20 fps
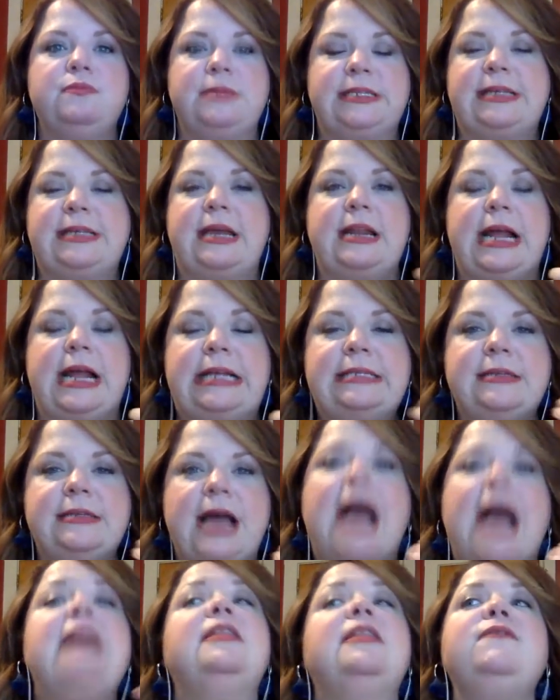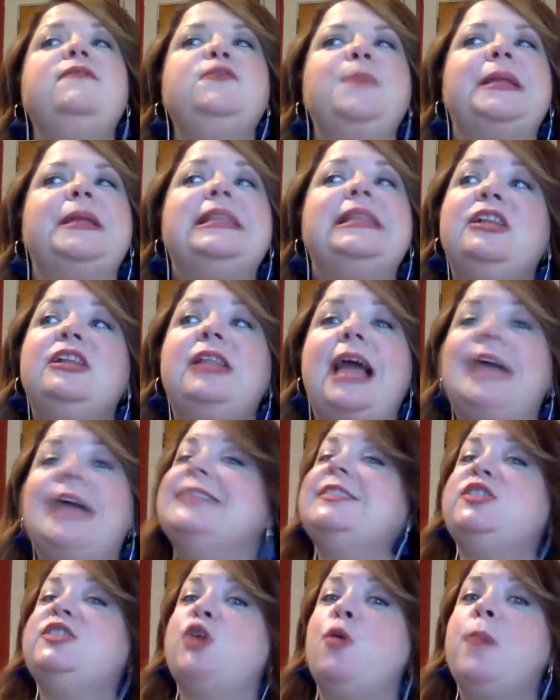decided I loved Big Little
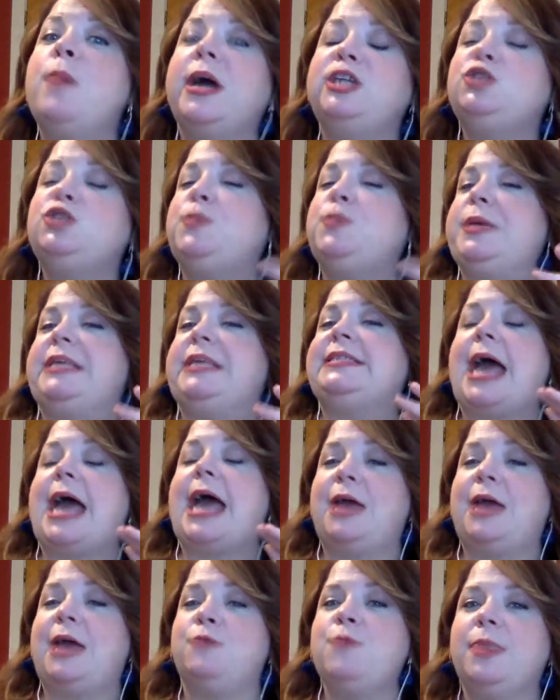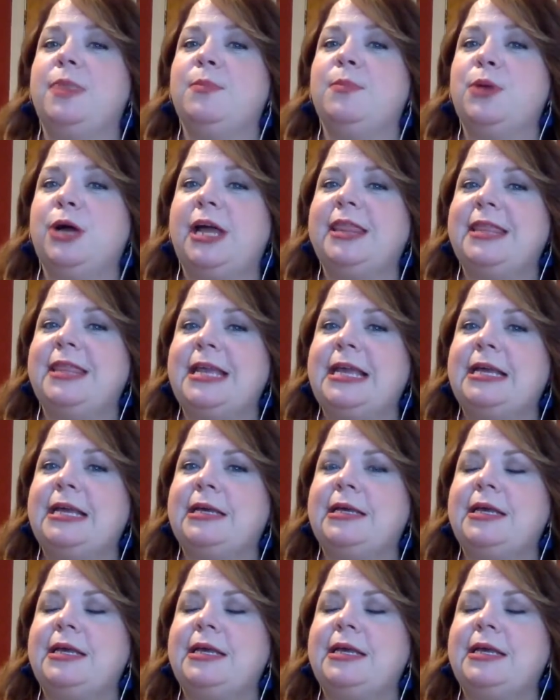Lies so much because I hadn't read the book, I think.